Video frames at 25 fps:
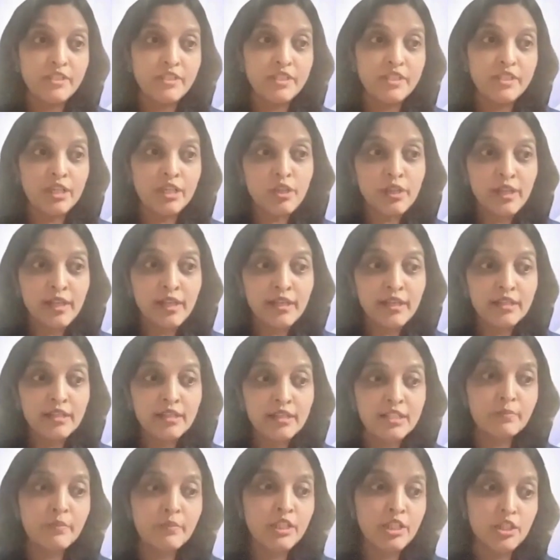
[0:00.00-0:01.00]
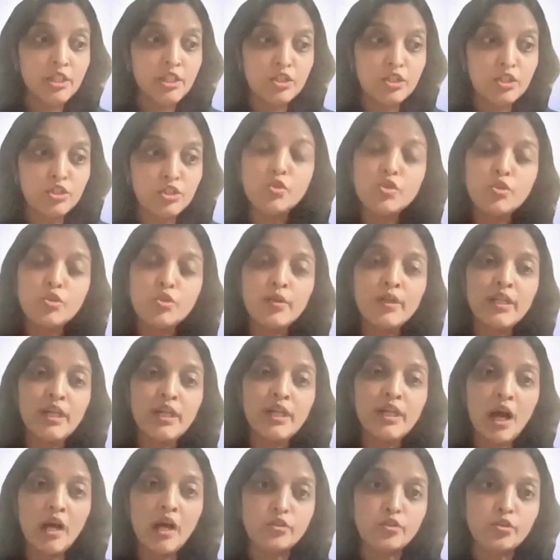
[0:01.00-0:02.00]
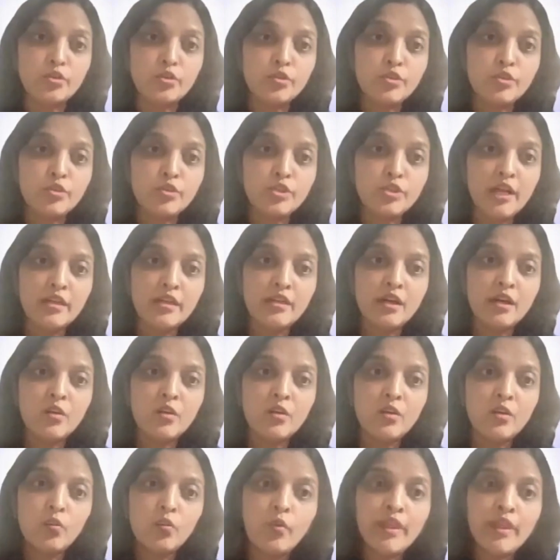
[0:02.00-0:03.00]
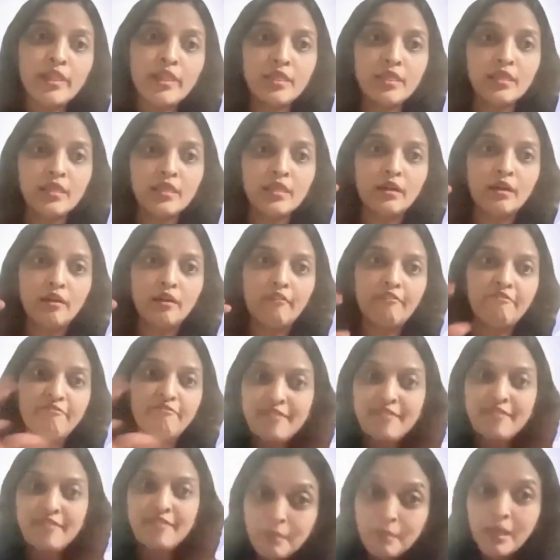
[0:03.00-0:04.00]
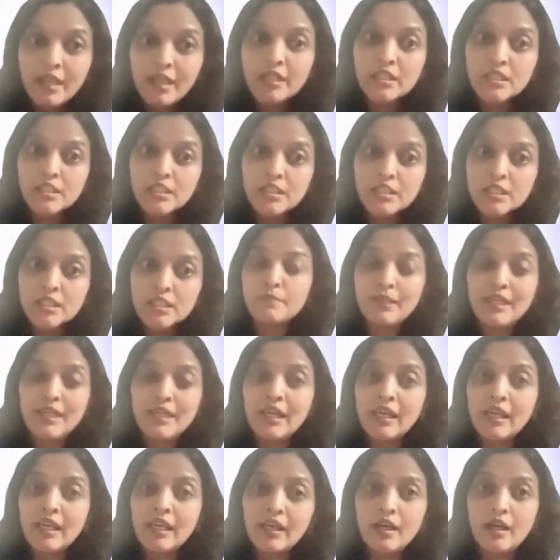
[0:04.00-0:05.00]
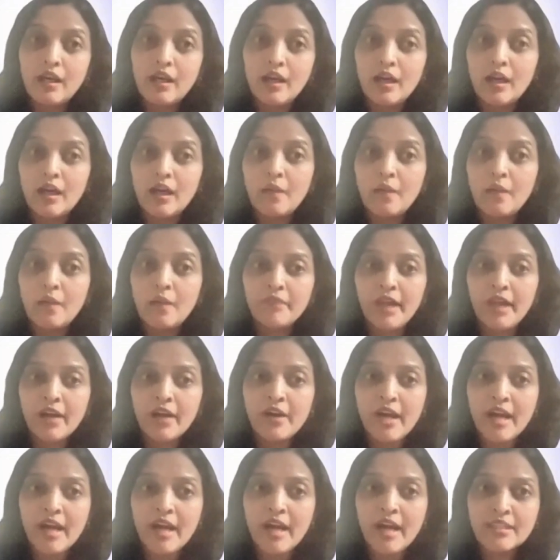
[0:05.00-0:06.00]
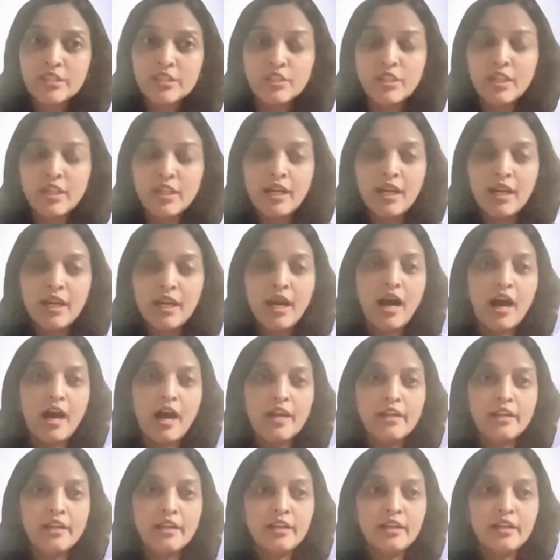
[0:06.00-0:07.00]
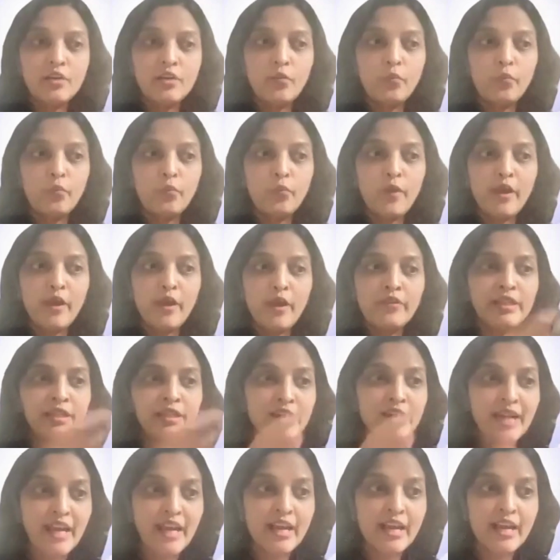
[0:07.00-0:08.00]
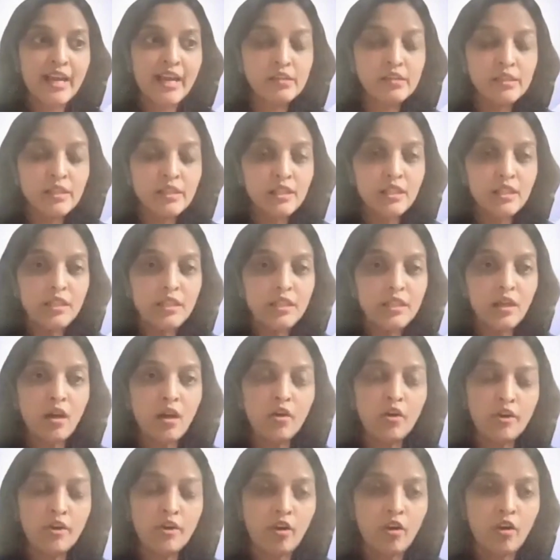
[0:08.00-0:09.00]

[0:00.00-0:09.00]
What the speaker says: sexual harassment is usually associated with females being harassed, and very rarely,